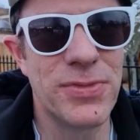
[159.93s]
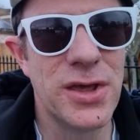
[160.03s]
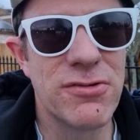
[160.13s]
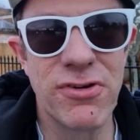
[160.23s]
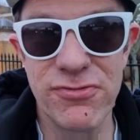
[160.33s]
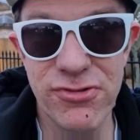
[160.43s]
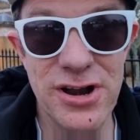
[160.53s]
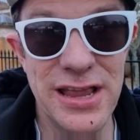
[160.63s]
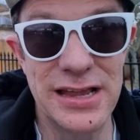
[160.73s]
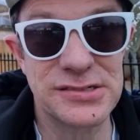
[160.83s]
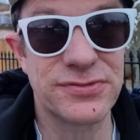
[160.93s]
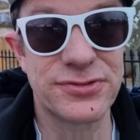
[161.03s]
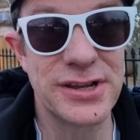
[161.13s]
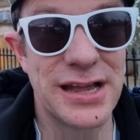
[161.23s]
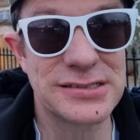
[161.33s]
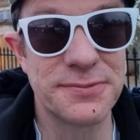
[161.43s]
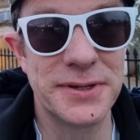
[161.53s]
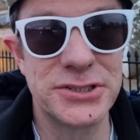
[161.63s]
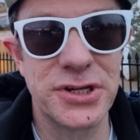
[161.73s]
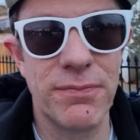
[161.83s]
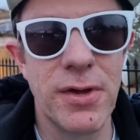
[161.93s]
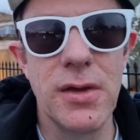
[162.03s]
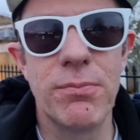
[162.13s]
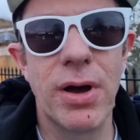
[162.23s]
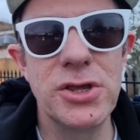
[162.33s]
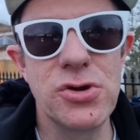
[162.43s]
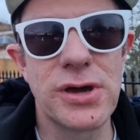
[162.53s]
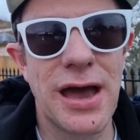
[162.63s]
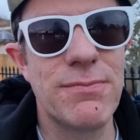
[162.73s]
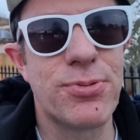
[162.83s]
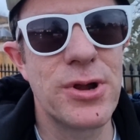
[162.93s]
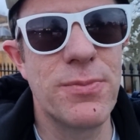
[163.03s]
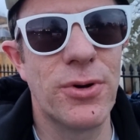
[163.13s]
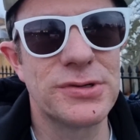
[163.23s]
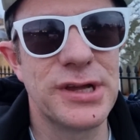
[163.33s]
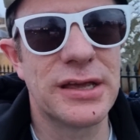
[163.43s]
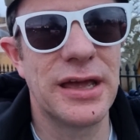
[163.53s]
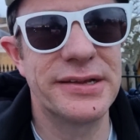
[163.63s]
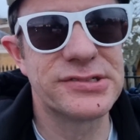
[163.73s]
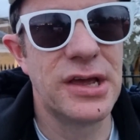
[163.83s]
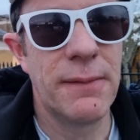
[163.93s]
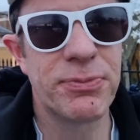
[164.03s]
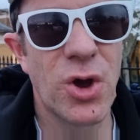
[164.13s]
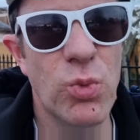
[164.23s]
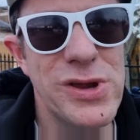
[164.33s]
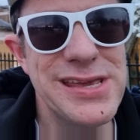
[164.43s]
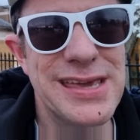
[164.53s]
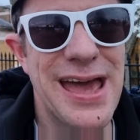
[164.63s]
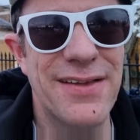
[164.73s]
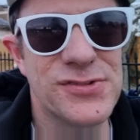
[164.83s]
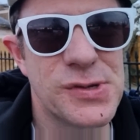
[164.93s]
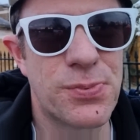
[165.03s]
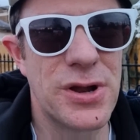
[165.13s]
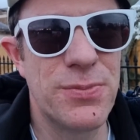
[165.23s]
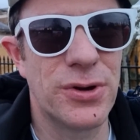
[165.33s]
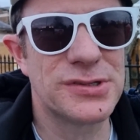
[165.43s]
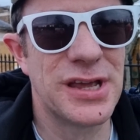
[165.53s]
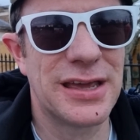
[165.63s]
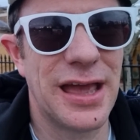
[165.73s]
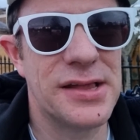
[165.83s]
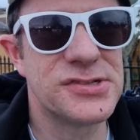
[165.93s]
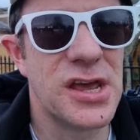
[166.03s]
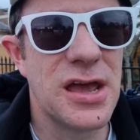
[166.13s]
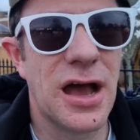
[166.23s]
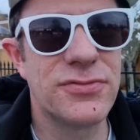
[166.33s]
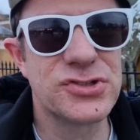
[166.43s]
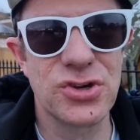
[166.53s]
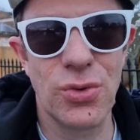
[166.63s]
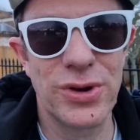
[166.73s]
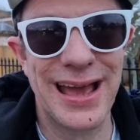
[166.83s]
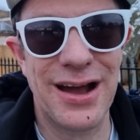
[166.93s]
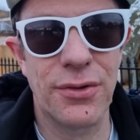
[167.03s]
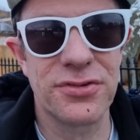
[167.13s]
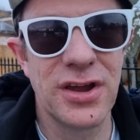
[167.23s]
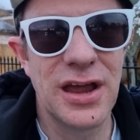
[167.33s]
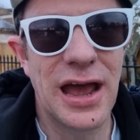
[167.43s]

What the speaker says: for free. It's a free exhibition, but you can pre-book tickets. At weekends, the pre-booked tickets have sold out.